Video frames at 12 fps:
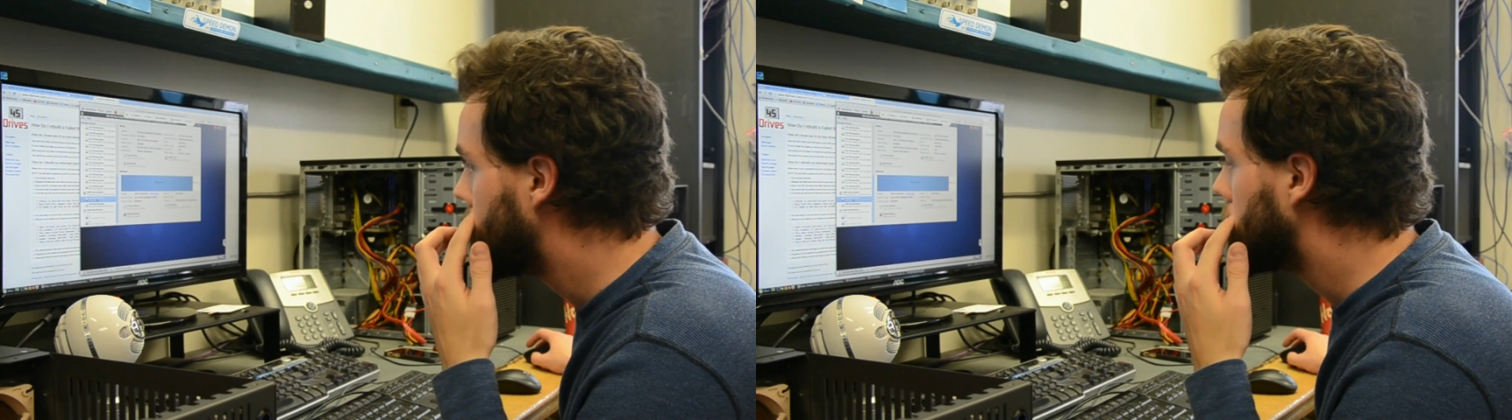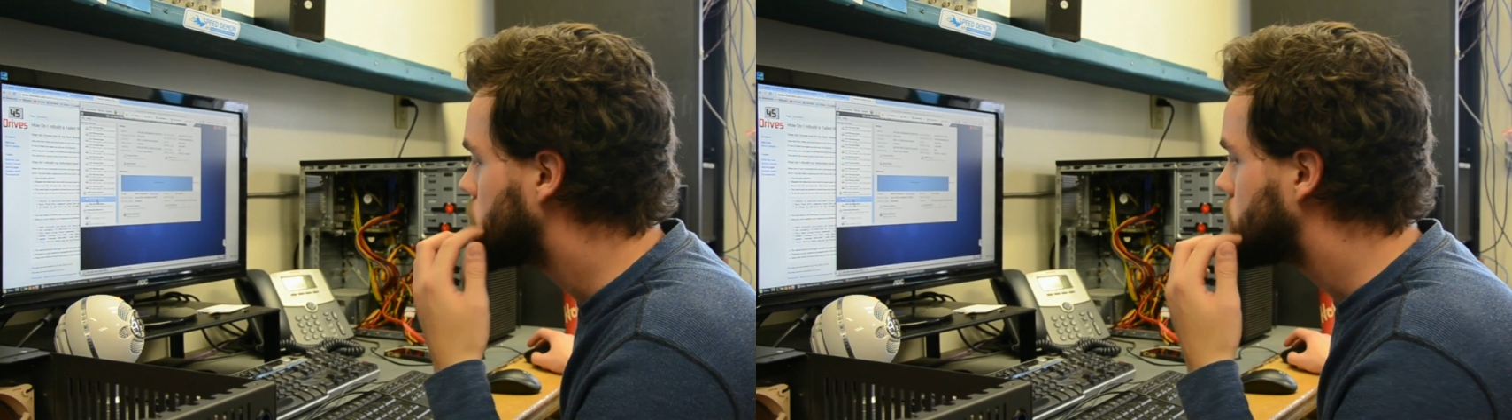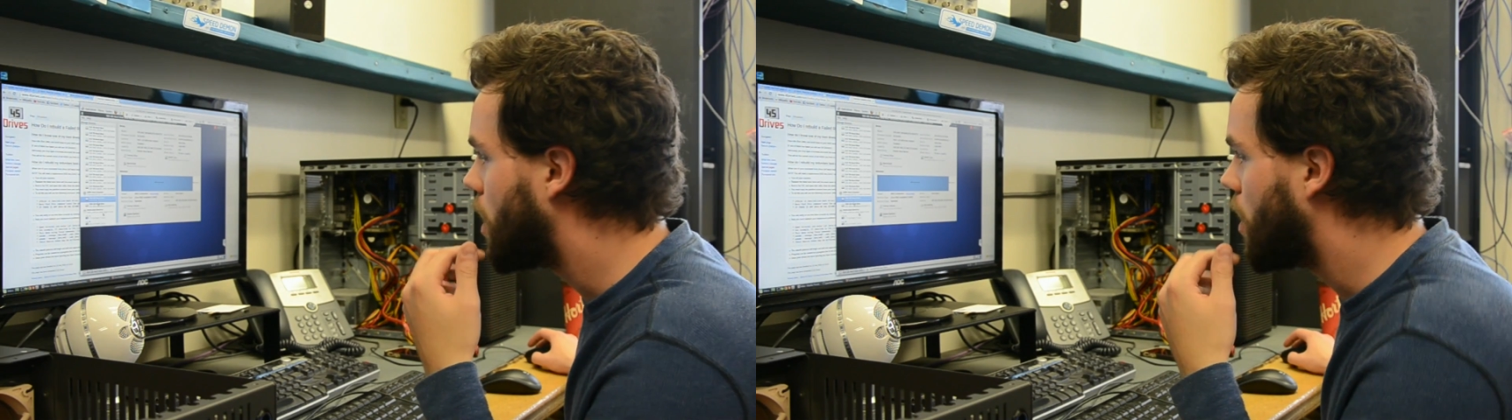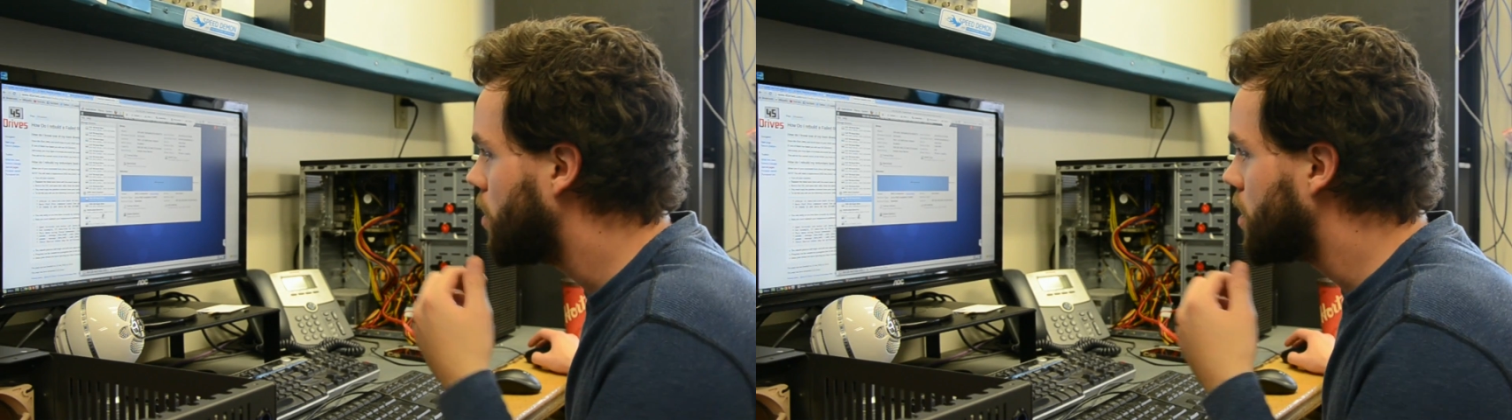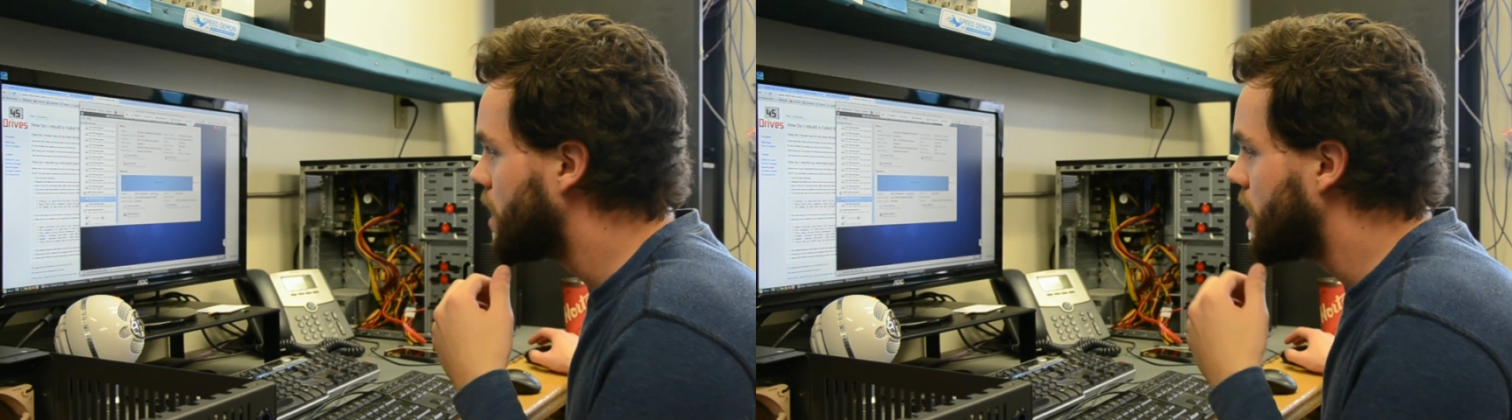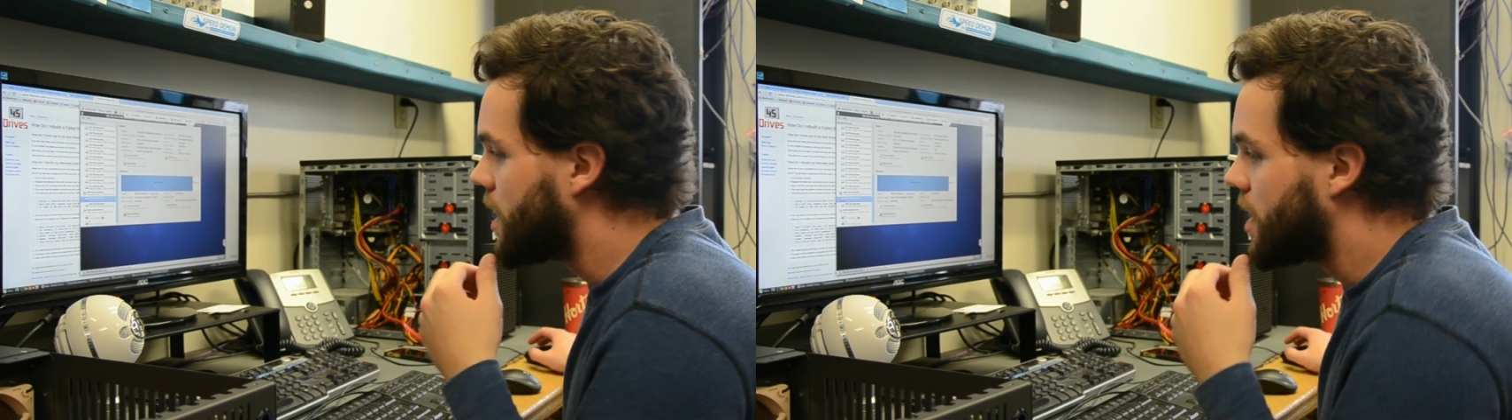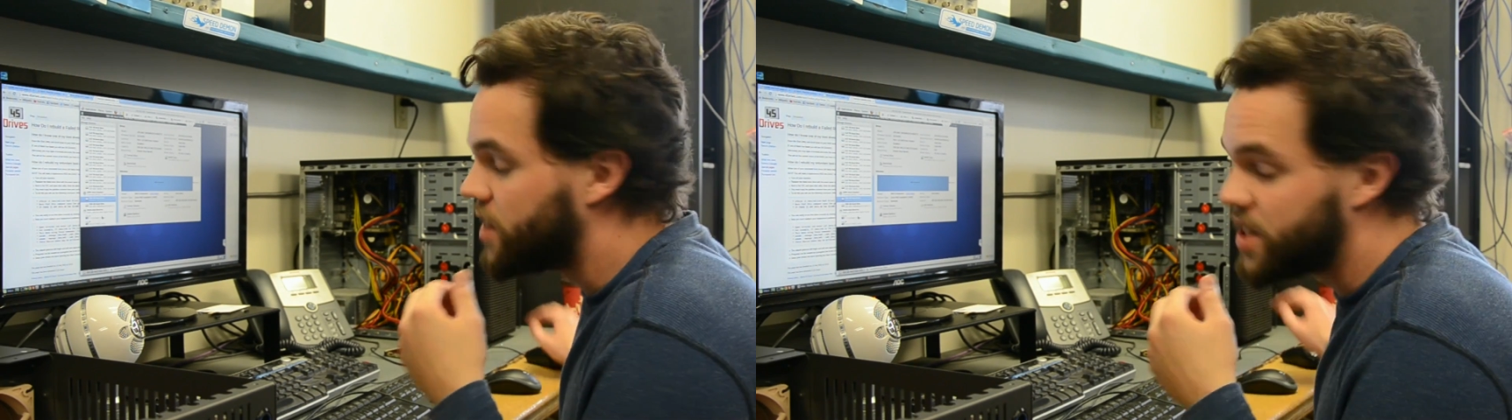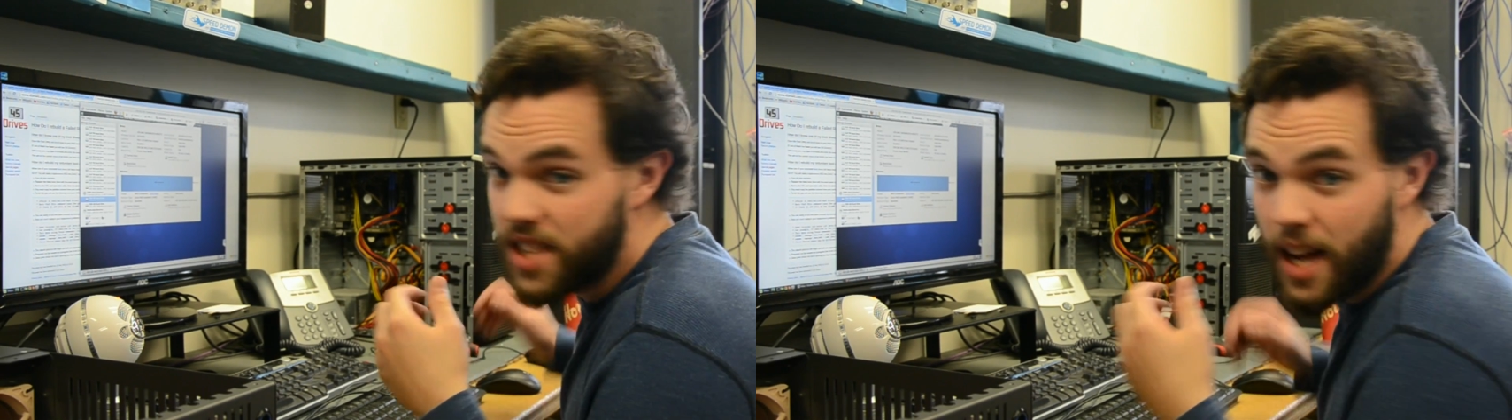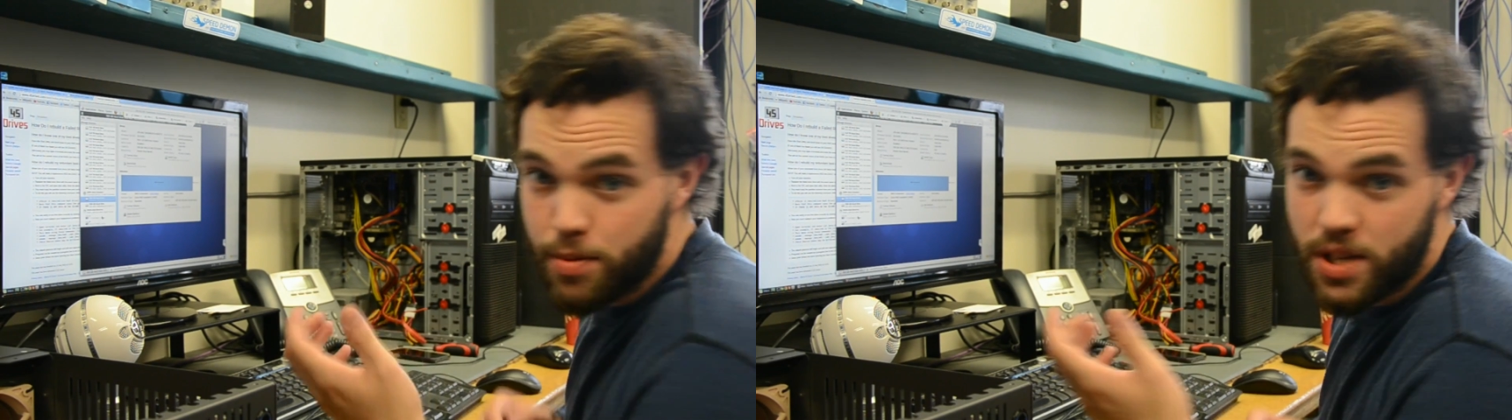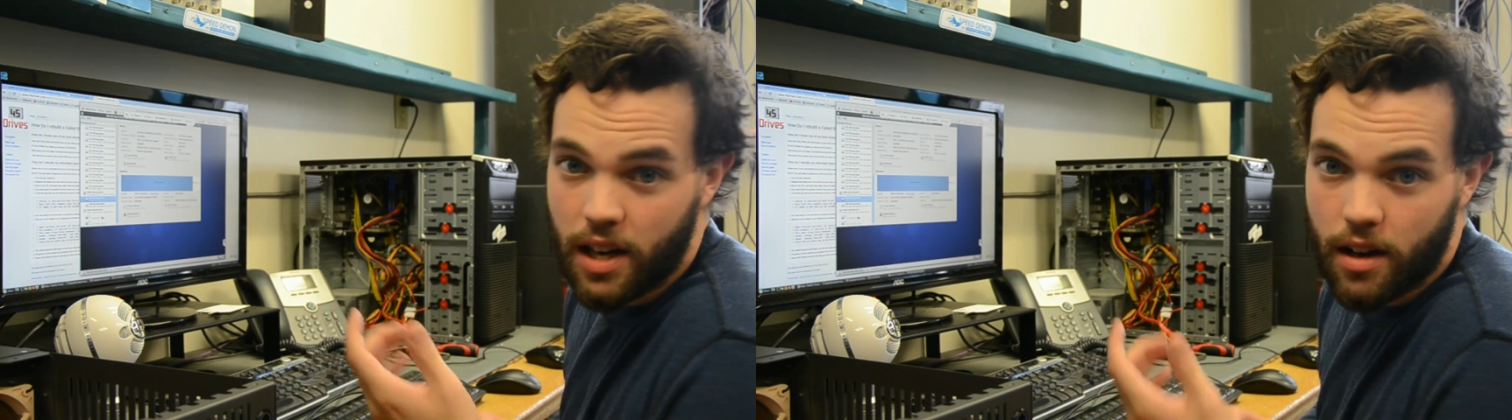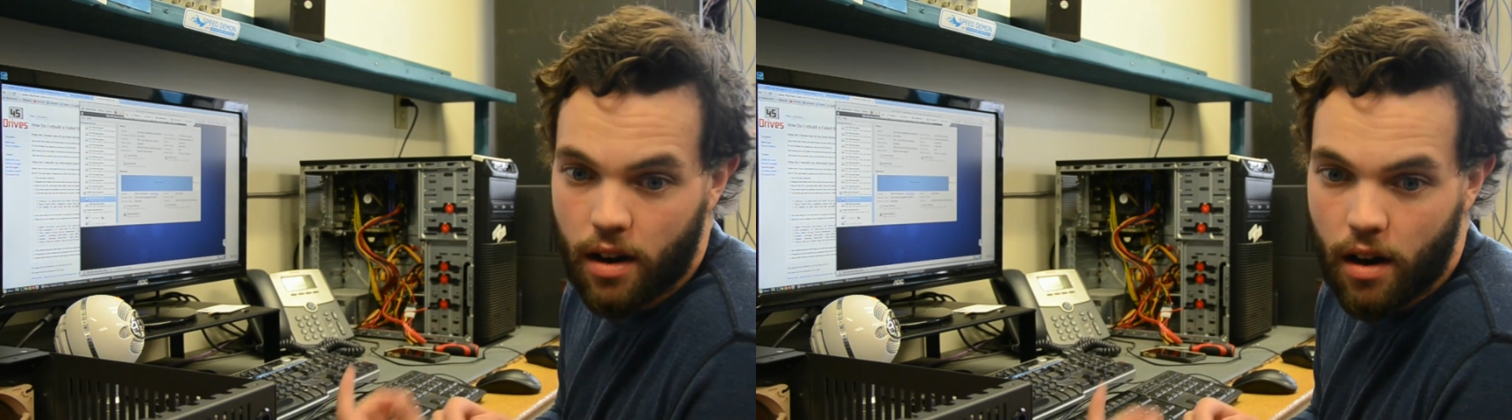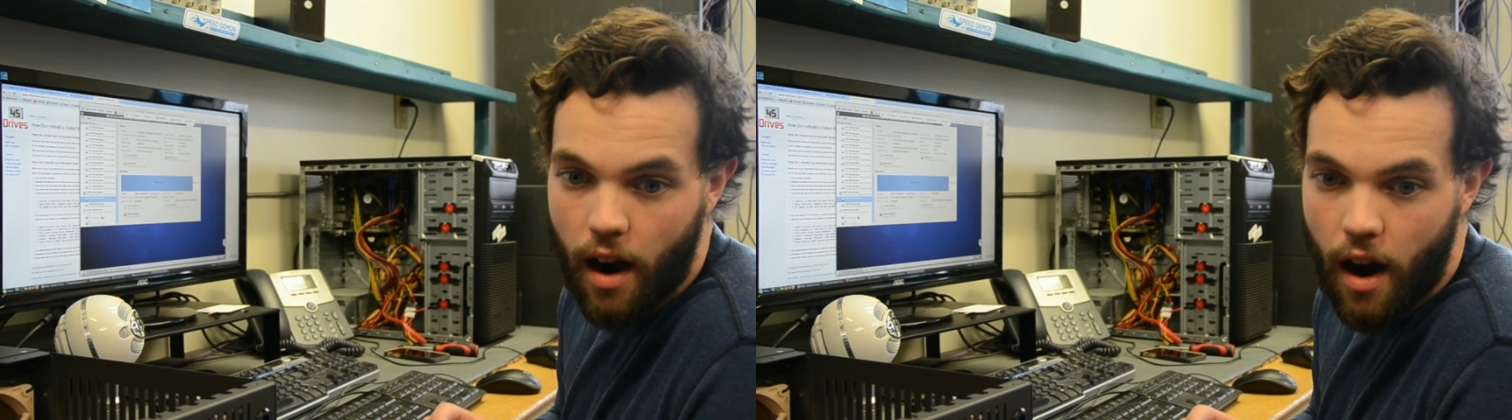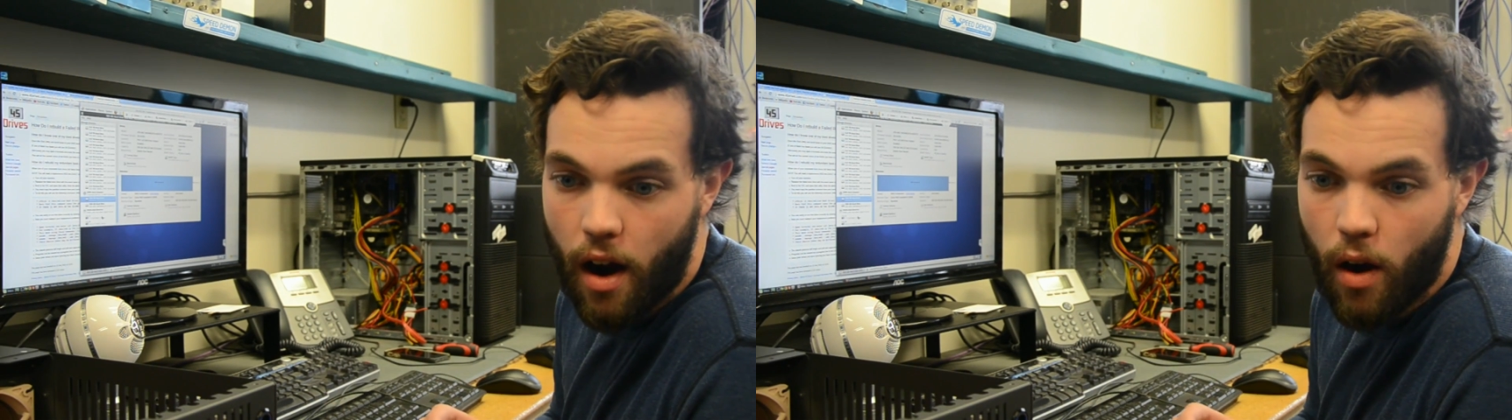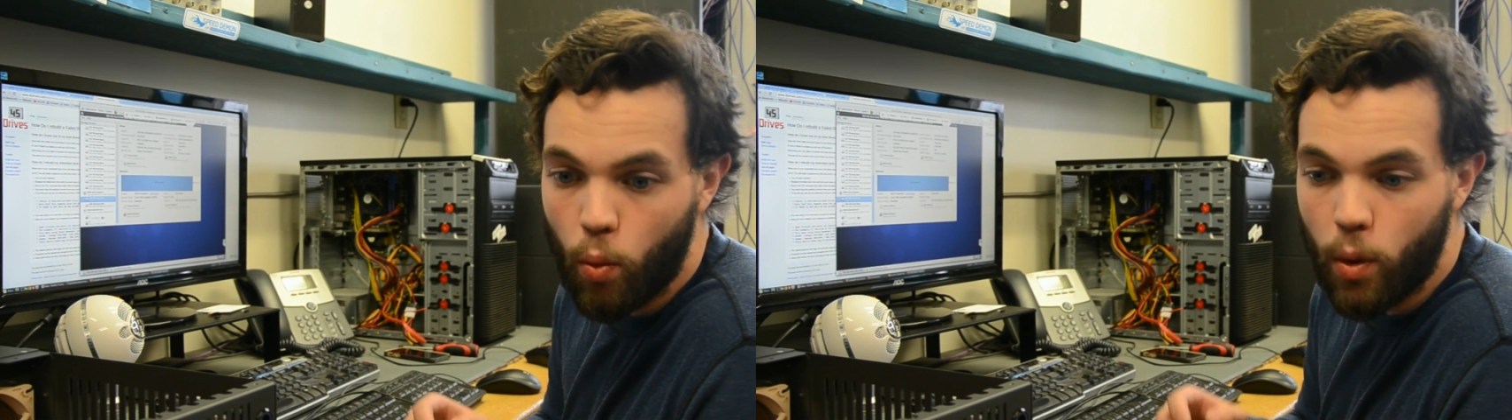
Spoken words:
So, the steps here are,